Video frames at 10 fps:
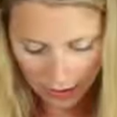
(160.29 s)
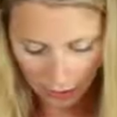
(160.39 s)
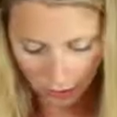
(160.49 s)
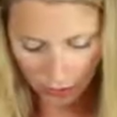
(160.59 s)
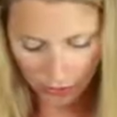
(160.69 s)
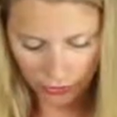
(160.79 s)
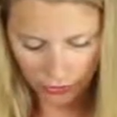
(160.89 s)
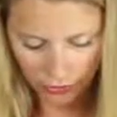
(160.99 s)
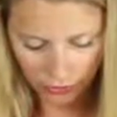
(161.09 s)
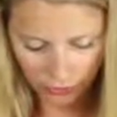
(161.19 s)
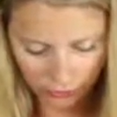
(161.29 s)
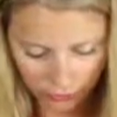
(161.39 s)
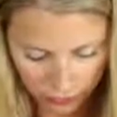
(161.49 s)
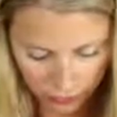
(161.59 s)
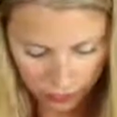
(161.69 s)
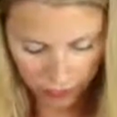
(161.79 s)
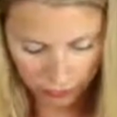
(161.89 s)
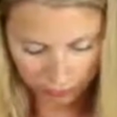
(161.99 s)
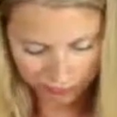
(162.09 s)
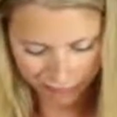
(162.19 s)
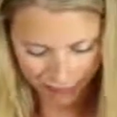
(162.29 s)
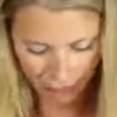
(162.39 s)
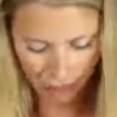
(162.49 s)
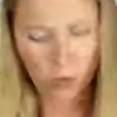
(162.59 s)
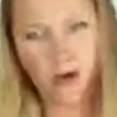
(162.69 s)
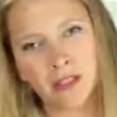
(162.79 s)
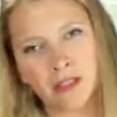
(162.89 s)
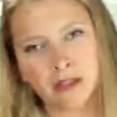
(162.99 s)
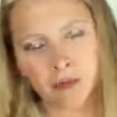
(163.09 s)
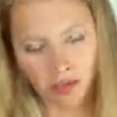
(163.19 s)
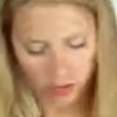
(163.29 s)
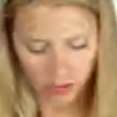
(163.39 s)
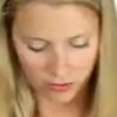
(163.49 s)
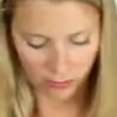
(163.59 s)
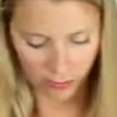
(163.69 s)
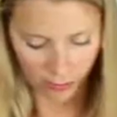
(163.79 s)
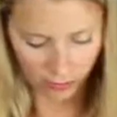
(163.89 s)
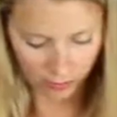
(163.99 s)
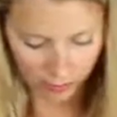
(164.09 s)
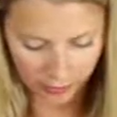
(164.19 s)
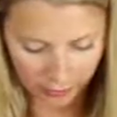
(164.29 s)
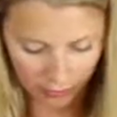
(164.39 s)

or you could use, I don't know, walnuts and pecans would work, but they